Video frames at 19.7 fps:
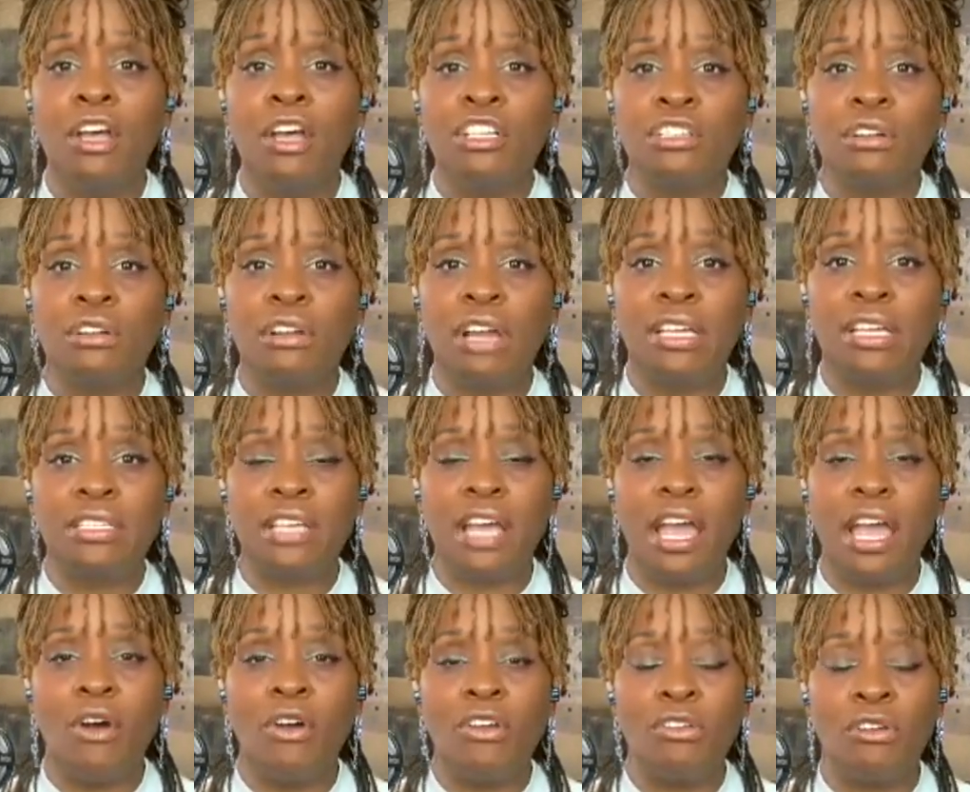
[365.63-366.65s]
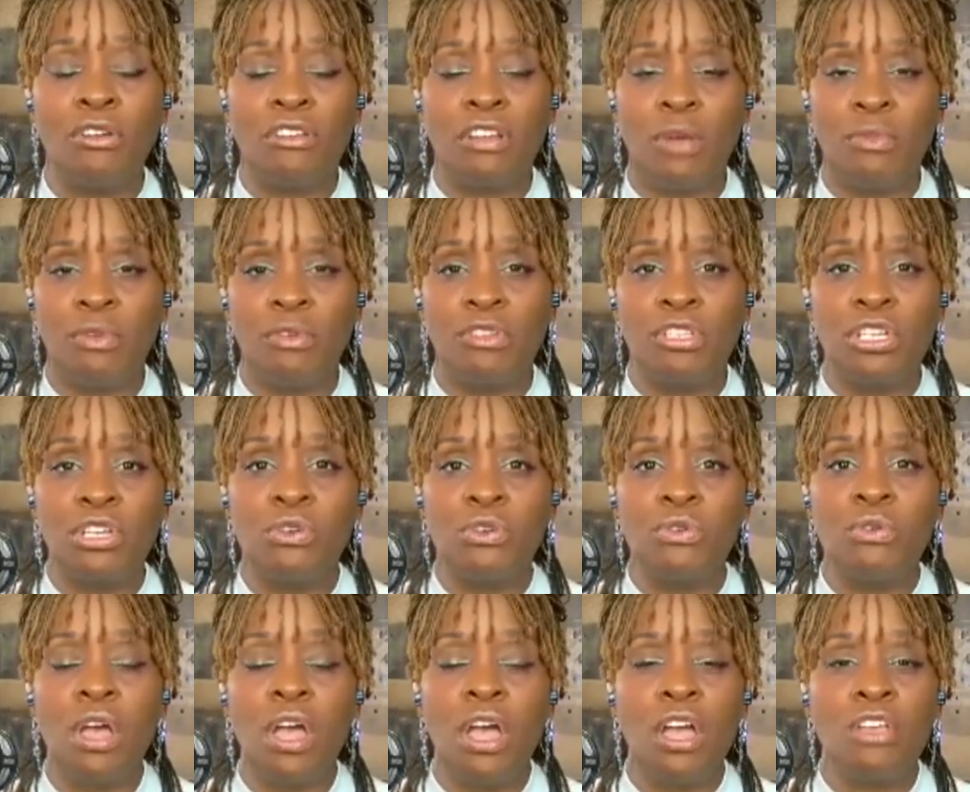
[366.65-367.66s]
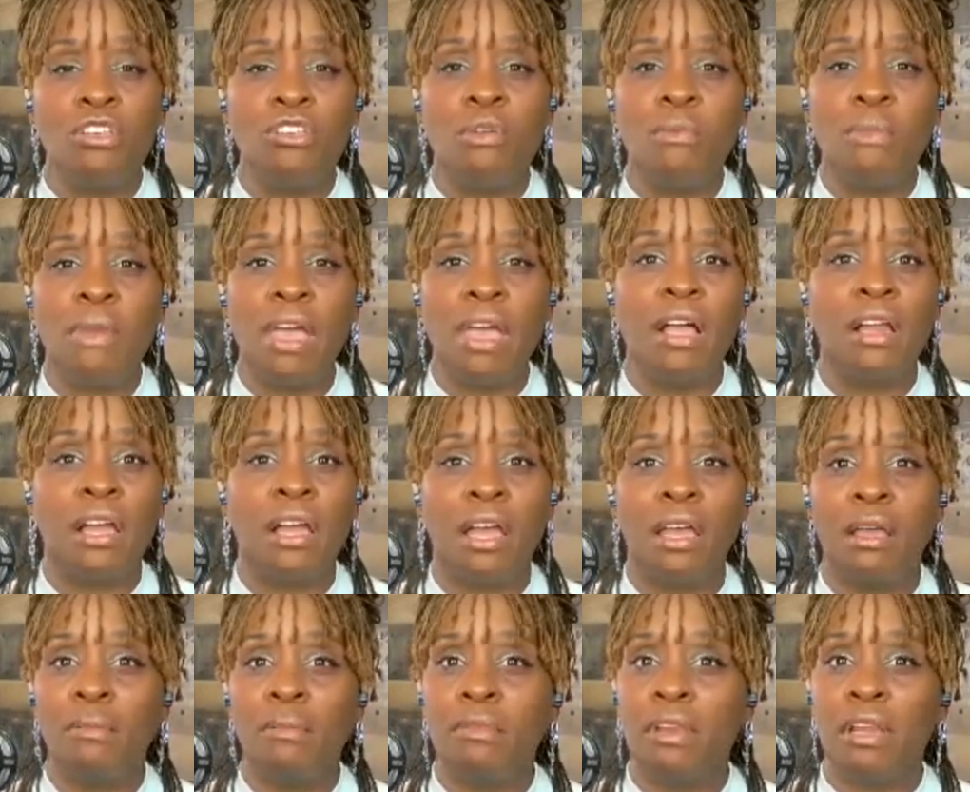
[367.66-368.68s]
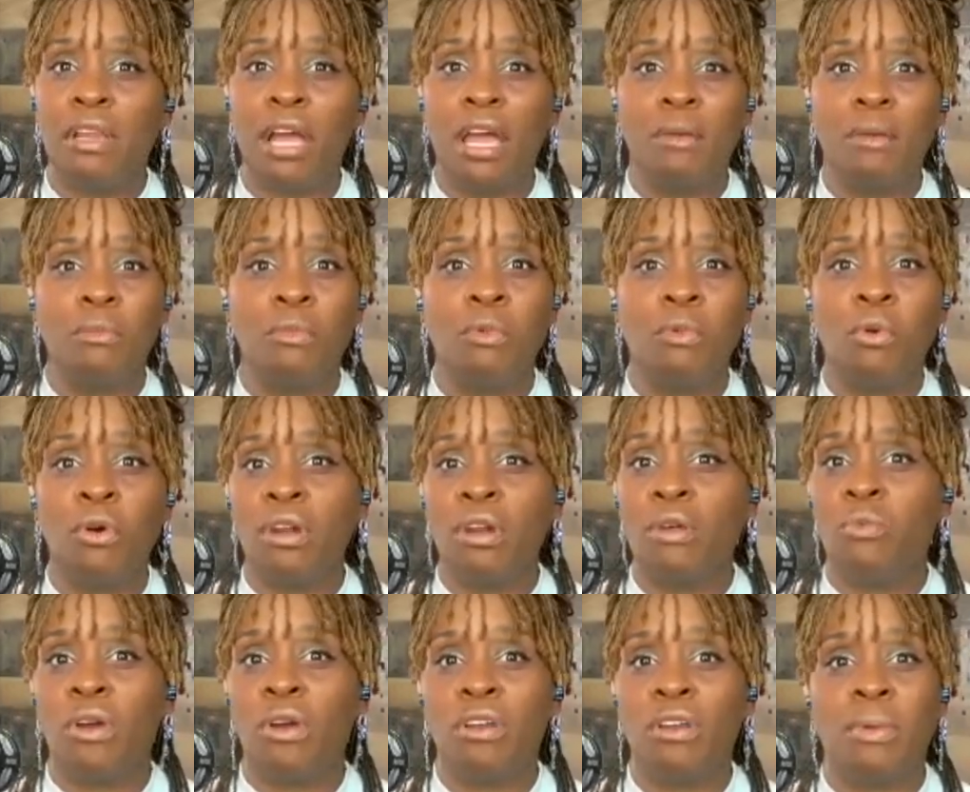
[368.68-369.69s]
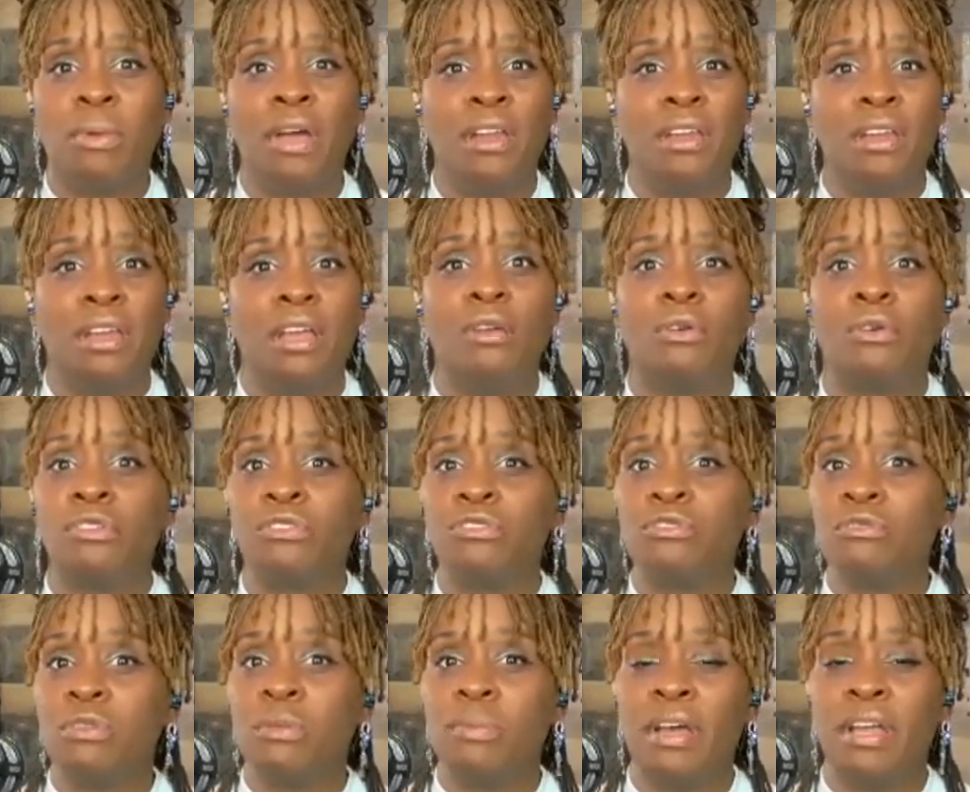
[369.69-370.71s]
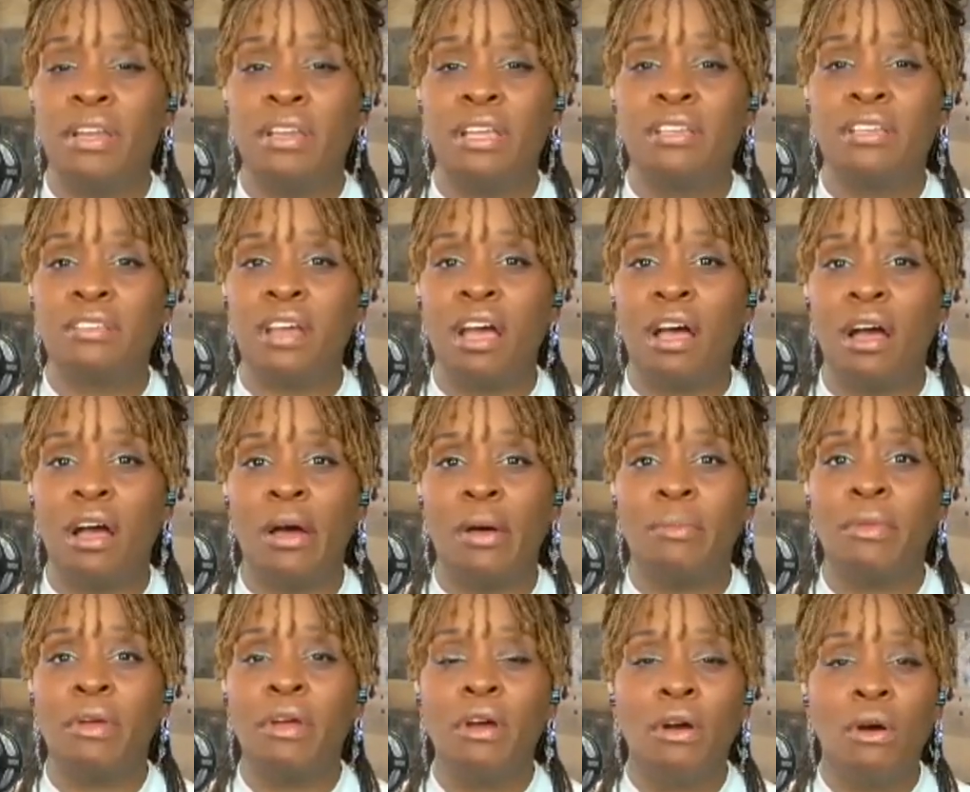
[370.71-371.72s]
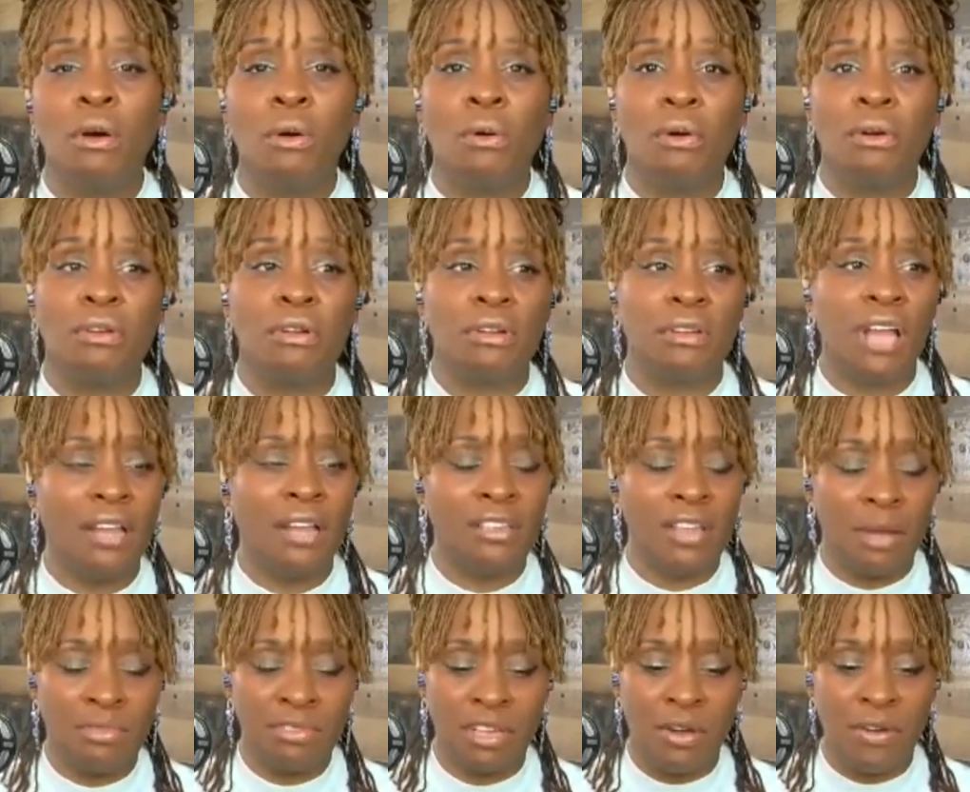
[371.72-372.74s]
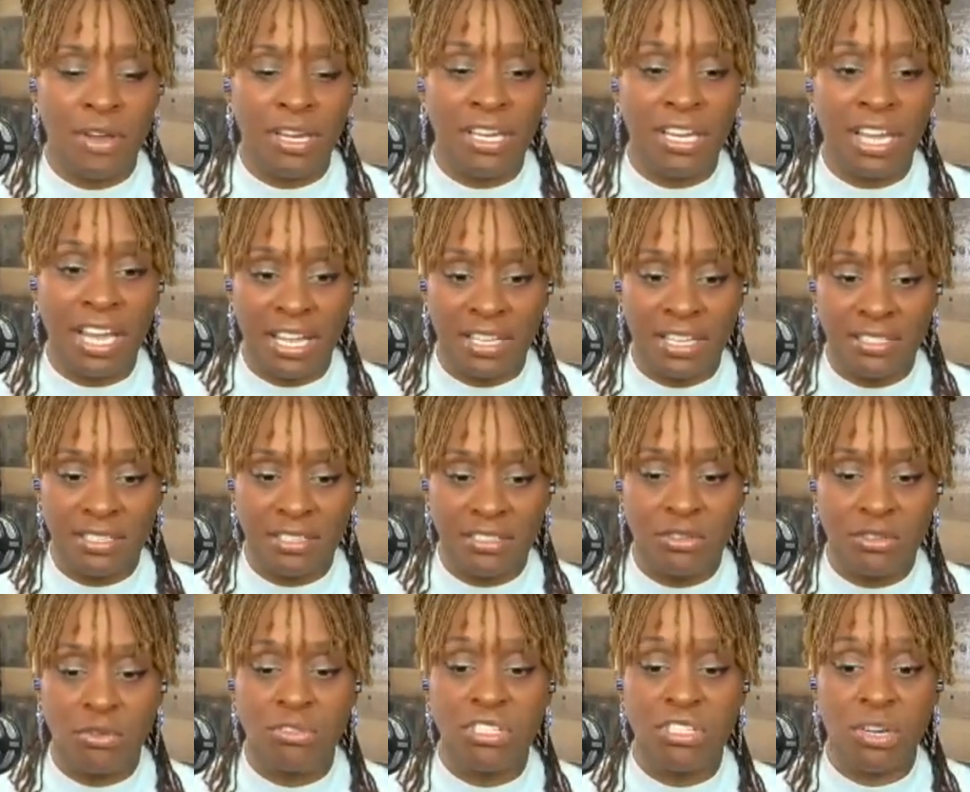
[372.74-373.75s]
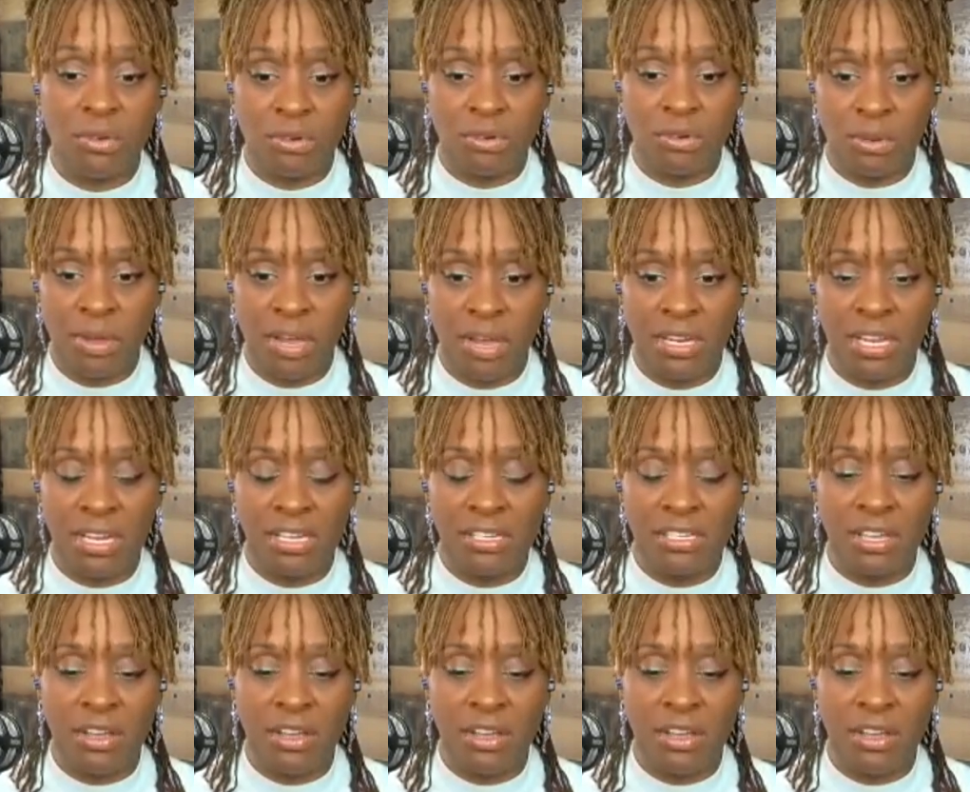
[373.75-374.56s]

So like say on your W-2, you may claim like more than one dependent or two dependents, or not, I'm sorry, less. So zero dependents.